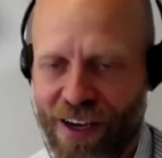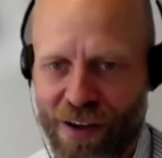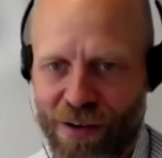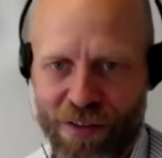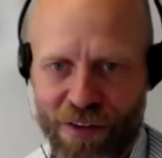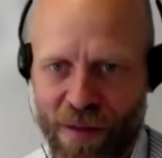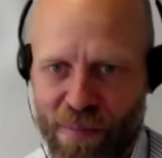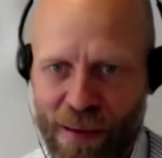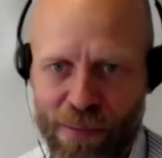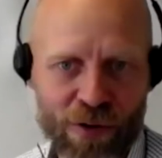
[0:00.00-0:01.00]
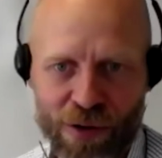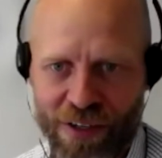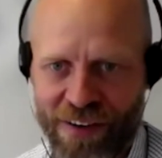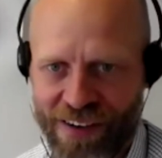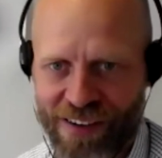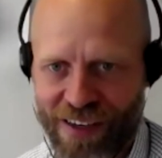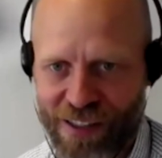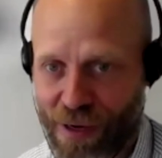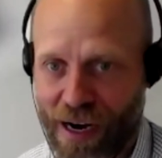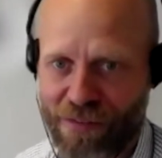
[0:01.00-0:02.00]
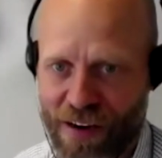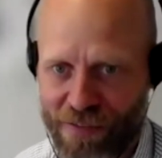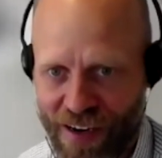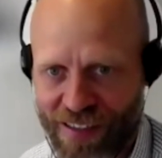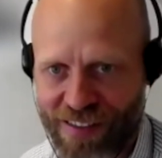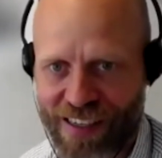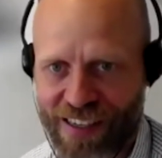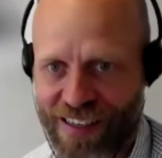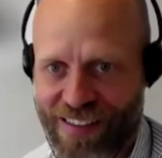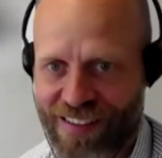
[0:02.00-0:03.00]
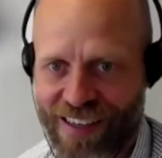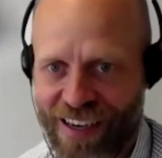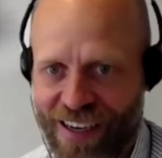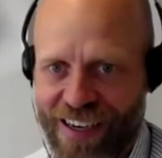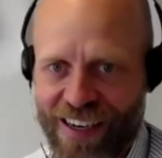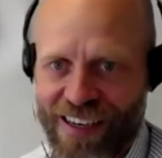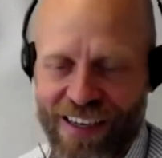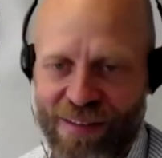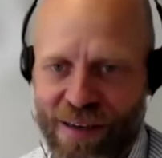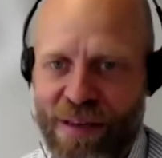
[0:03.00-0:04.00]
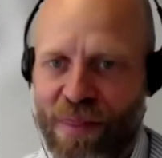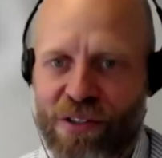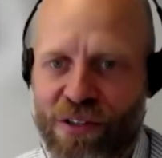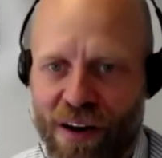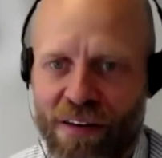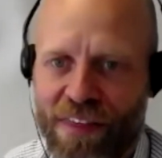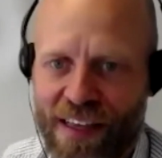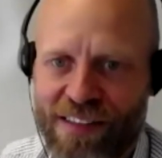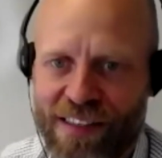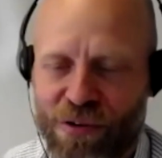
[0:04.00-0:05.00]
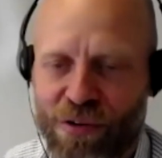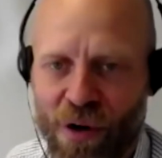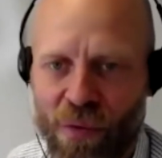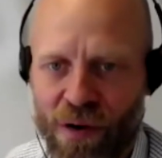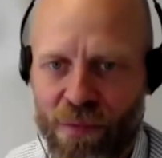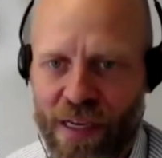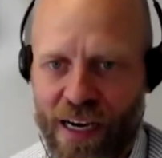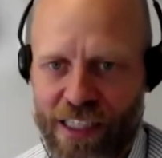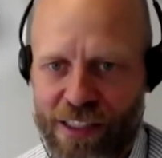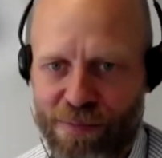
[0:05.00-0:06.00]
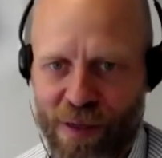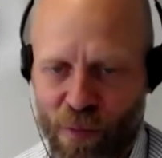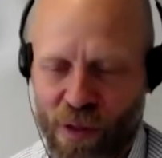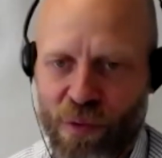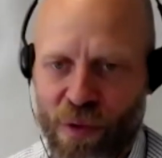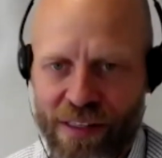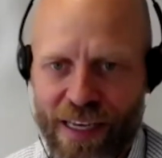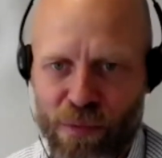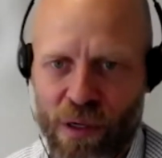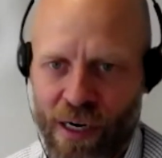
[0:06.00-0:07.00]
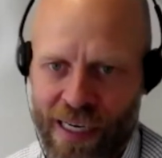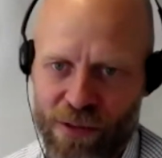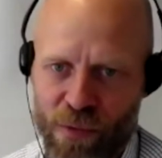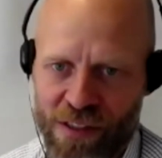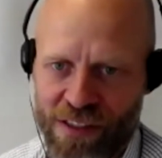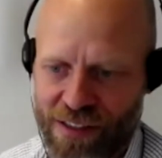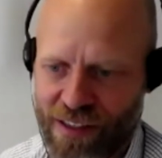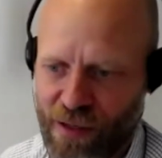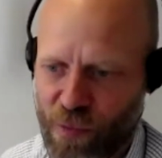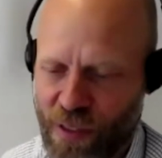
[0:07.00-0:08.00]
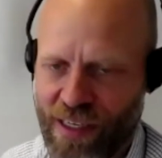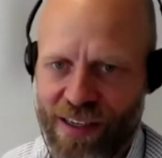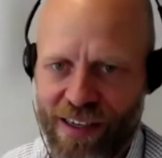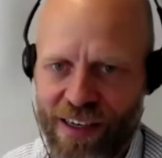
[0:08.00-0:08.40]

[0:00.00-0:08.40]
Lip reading: You thought that people couldn't drive that fast, and there's a lot of things that could go wrong with cars. But what we did with cars was that we